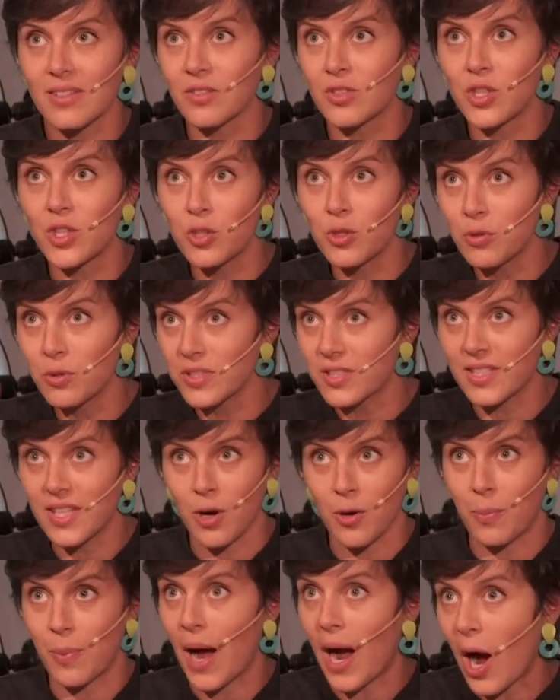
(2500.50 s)
use
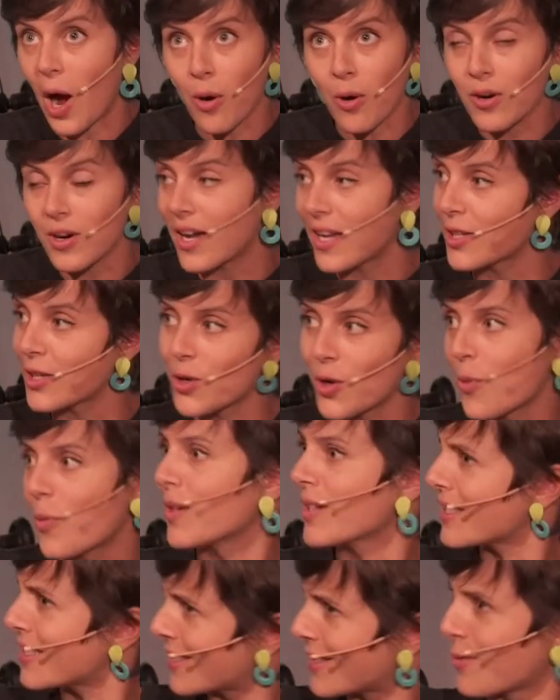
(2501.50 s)
their power. I don't know
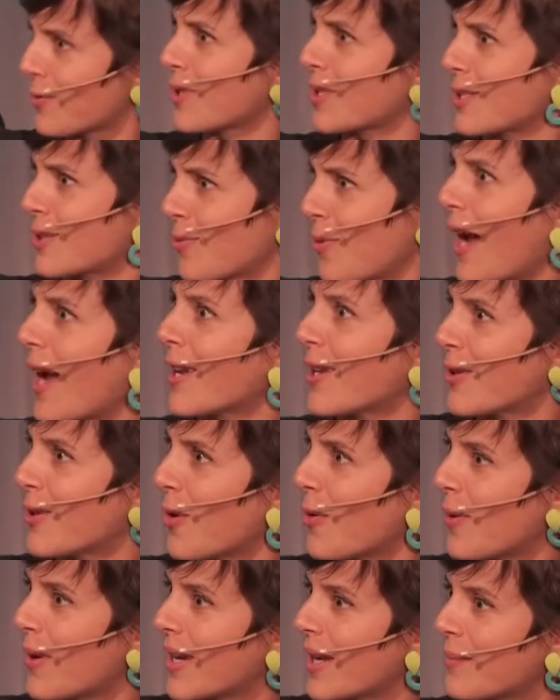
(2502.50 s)
what's right. You
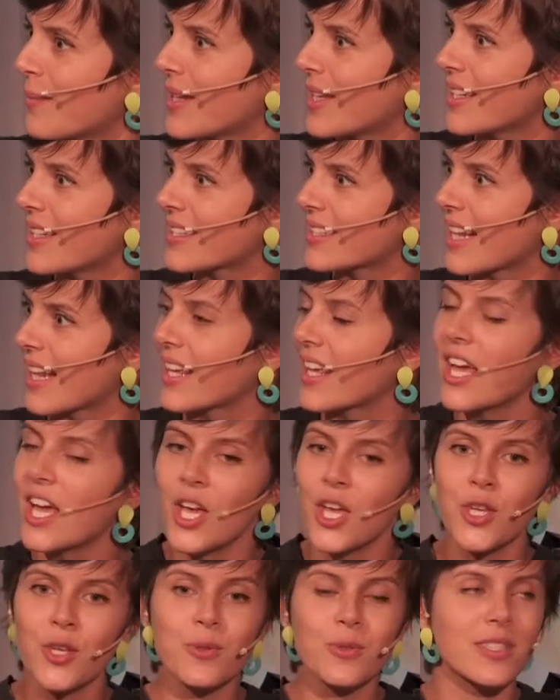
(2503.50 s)
know what I mean? It's like
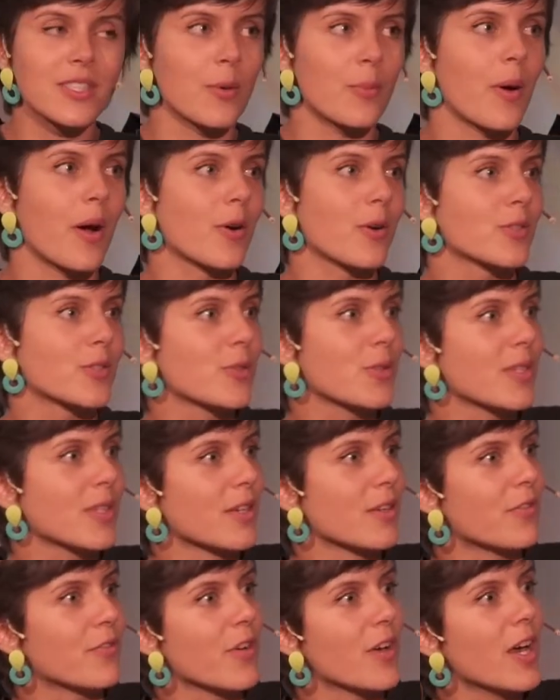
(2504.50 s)
use their power to
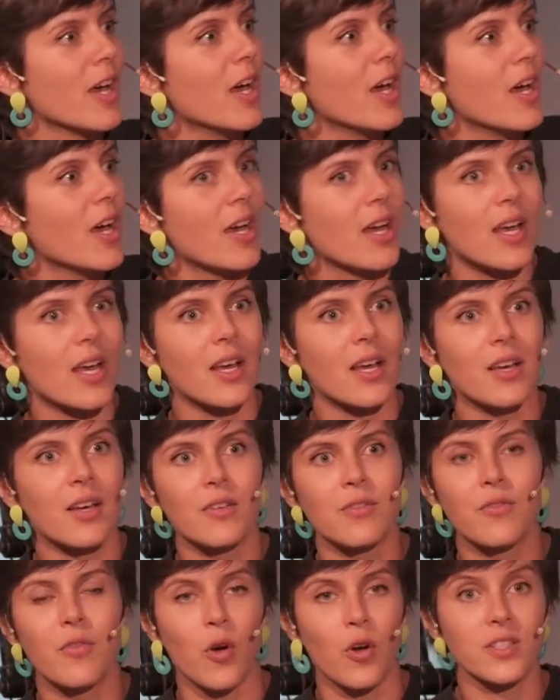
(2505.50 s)
give
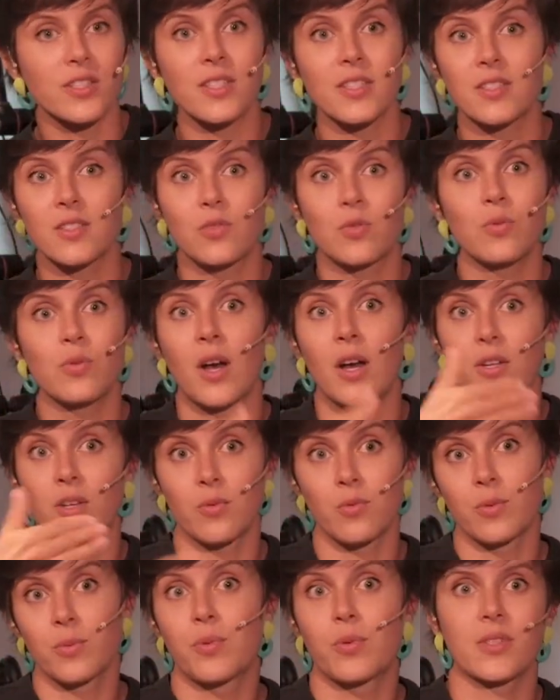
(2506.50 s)
voices to
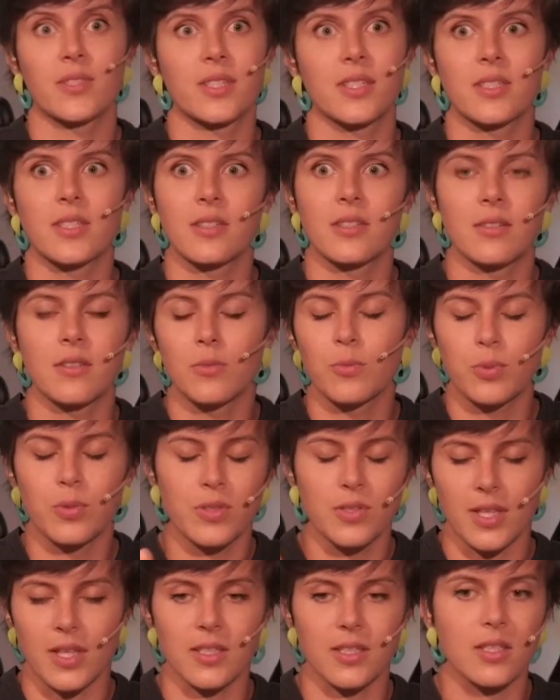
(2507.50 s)

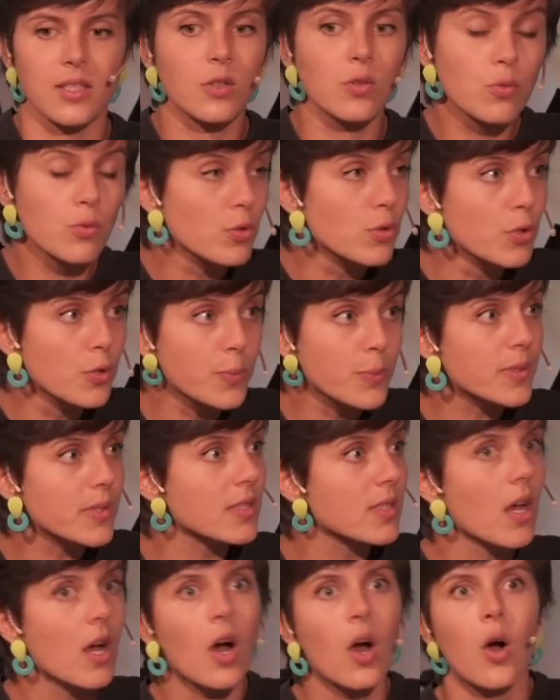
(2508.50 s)
underrepresented
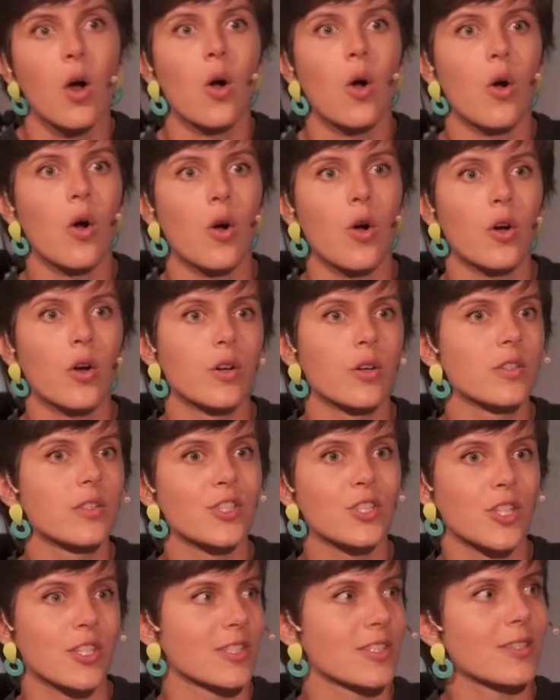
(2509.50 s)
groups, or
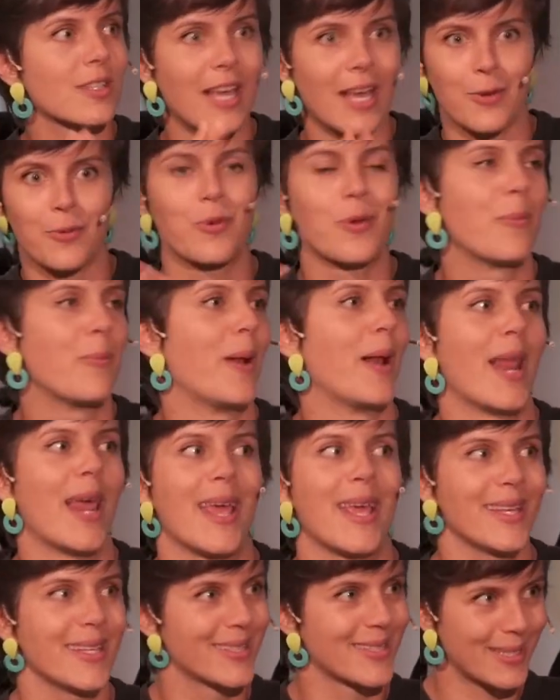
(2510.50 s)
just get
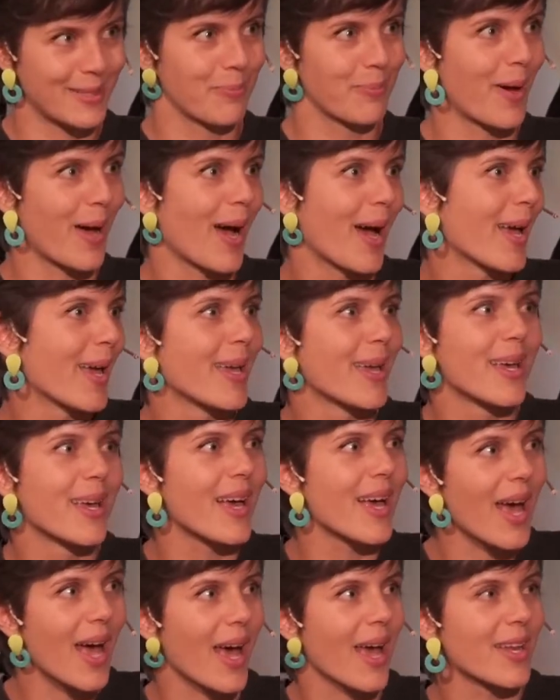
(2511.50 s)
replaced by
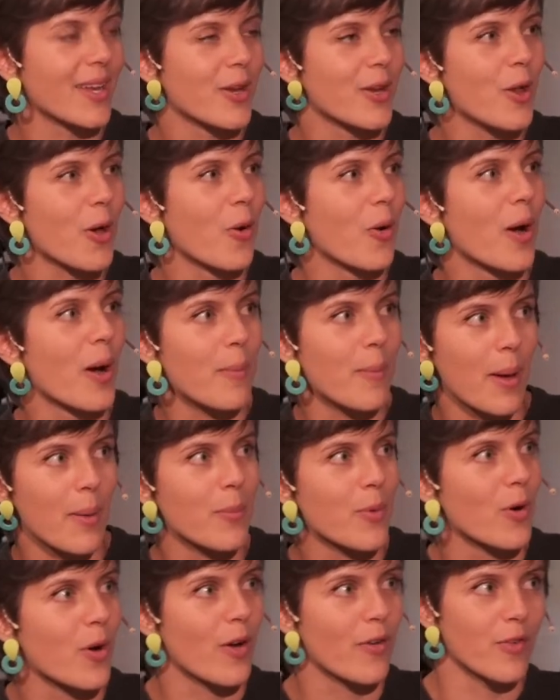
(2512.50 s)
I don't know a
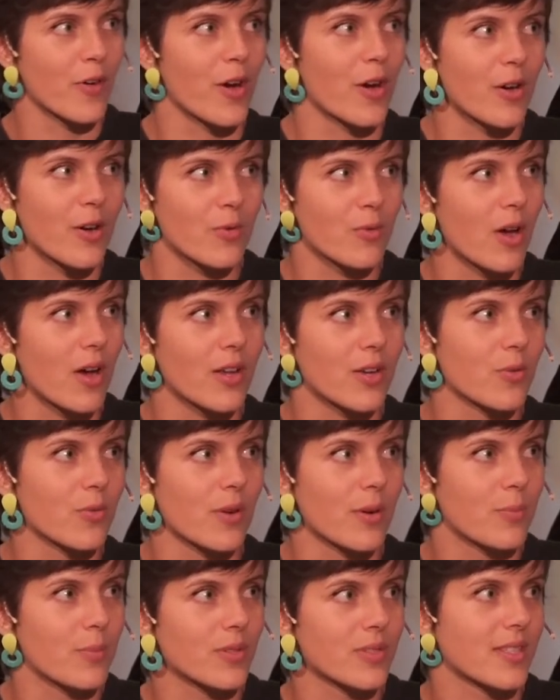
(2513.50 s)
member of a
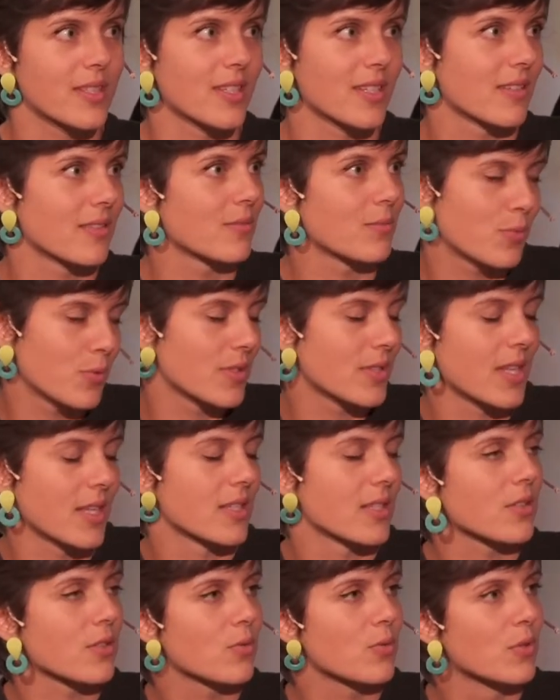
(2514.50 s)

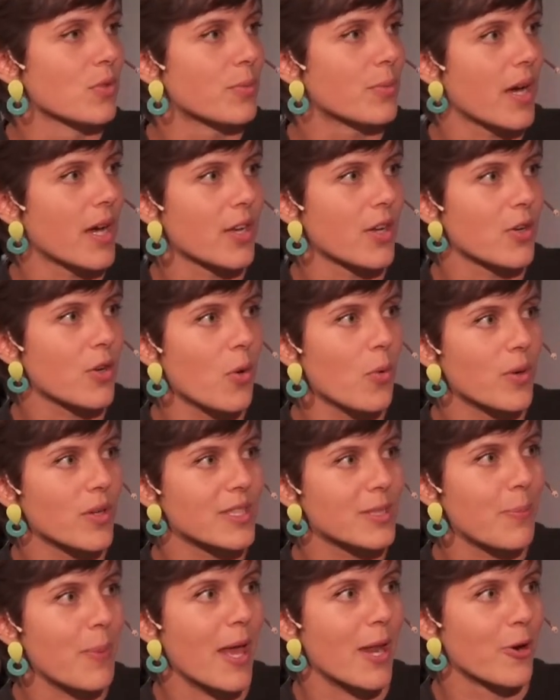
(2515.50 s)
underrepresented group. I don't know
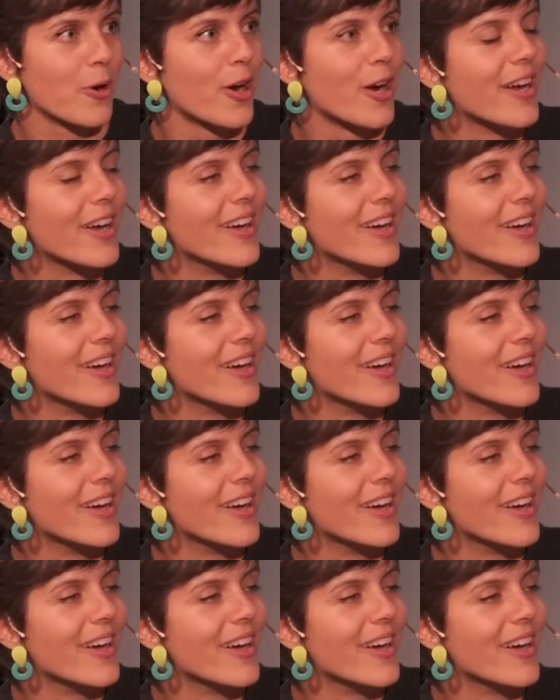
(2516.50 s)
what's better.